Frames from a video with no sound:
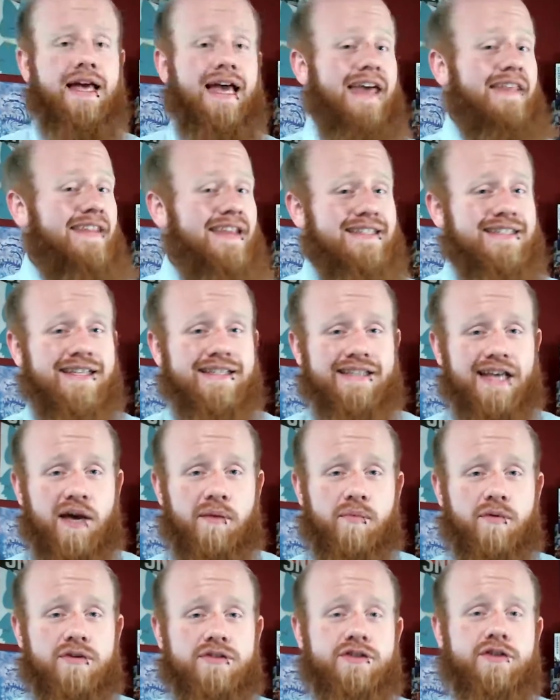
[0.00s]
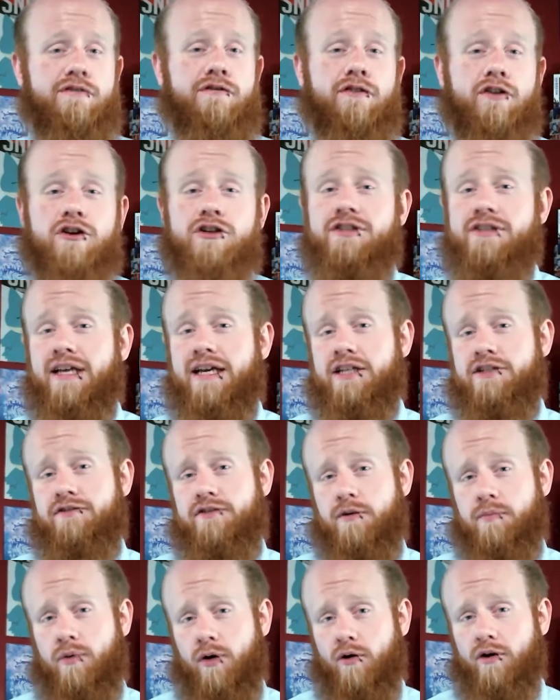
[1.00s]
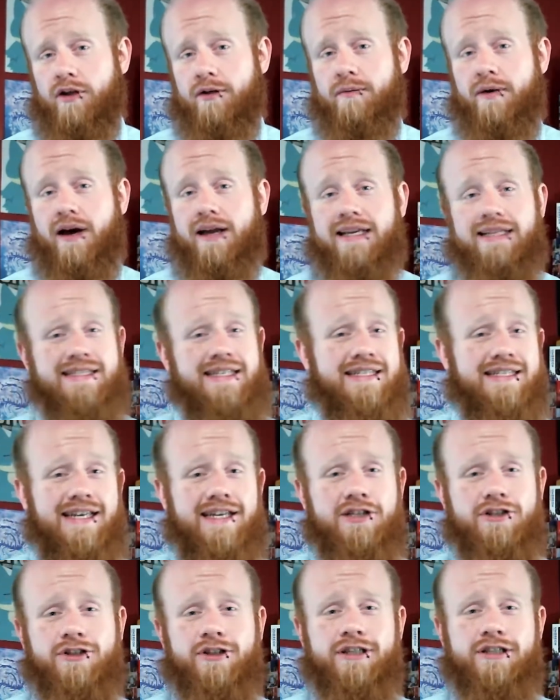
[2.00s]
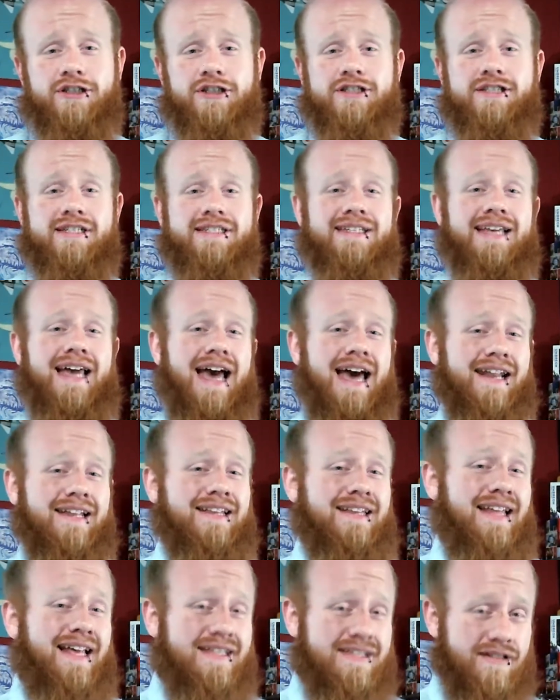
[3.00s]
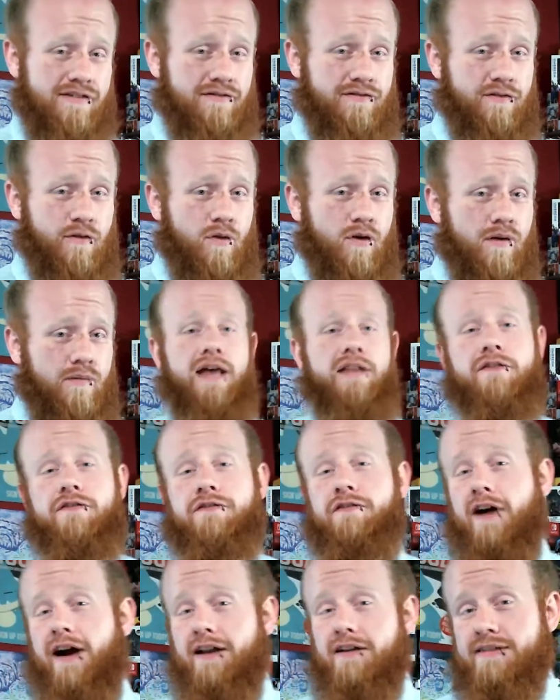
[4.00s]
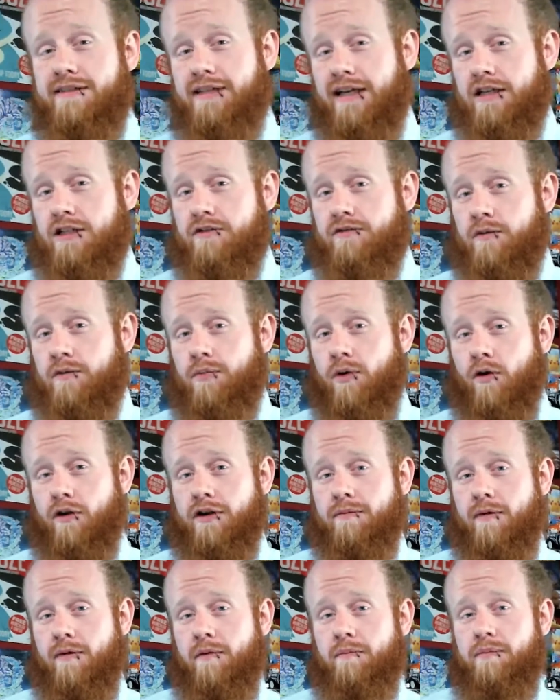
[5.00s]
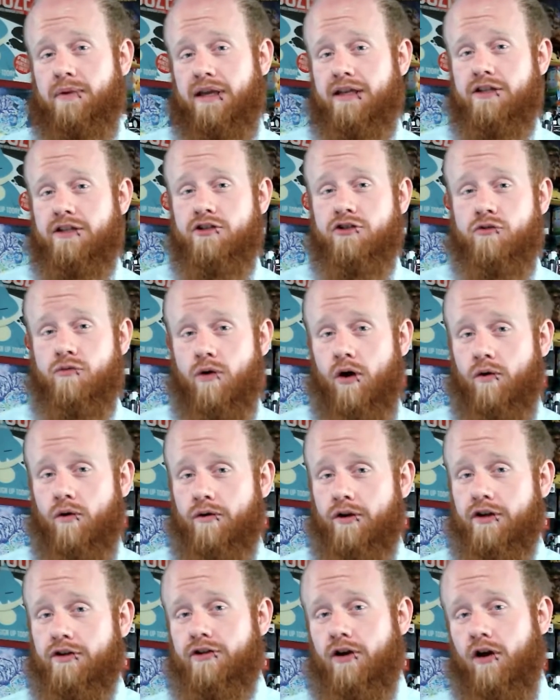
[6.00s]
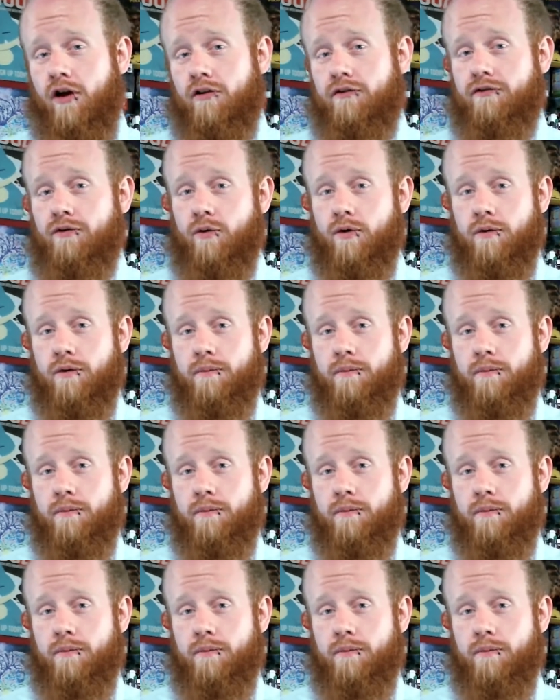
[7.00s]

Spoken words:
In these examples, the first stage of the Pokemon is essentially just its adolescent form, and the final stage of the Pokemon being its grown adult form,